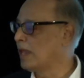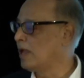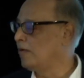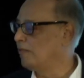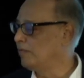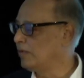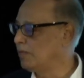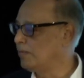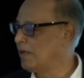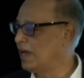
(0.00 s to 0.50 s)

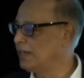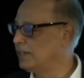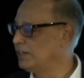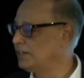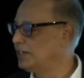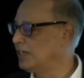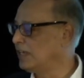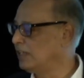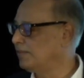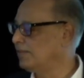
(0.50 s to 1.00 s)
We
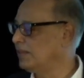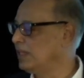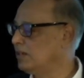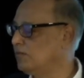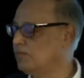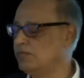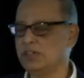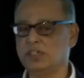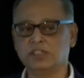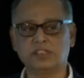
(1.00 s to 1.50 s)
manage health
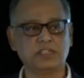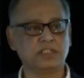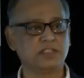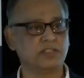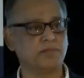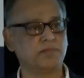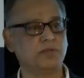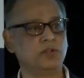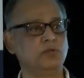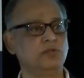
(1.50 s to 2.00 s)
networks. There's a
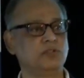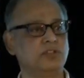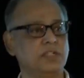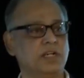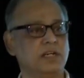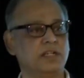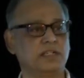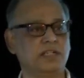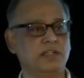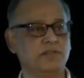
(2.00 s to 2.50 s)
Blue
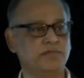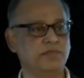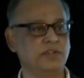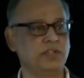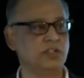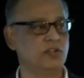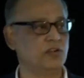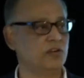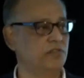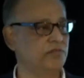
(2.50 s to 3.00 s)
Star
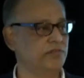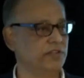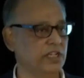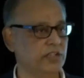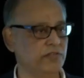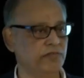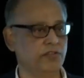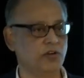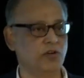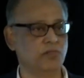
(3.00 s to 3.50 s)
network of
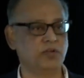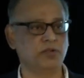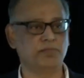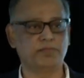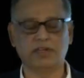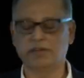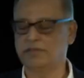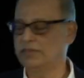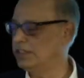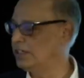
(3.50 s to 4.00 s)
informal
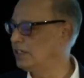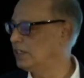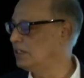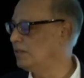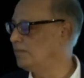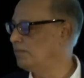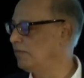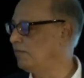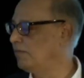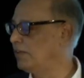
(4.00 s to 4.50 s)
private sector
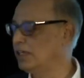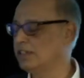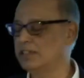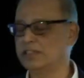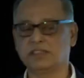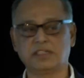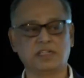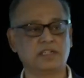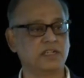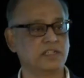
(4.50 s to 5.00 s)

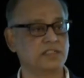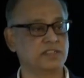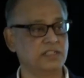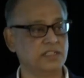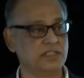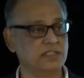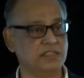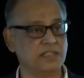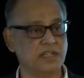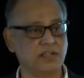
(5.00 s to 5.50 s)
providers that are
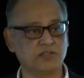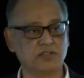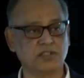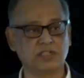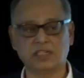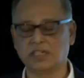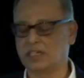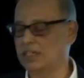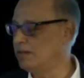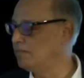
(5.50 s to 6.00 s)

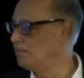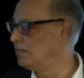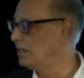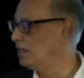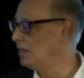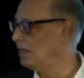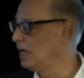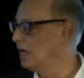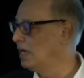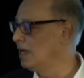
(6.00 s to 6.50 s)
6,000 in
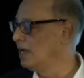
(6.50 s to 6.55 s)
number.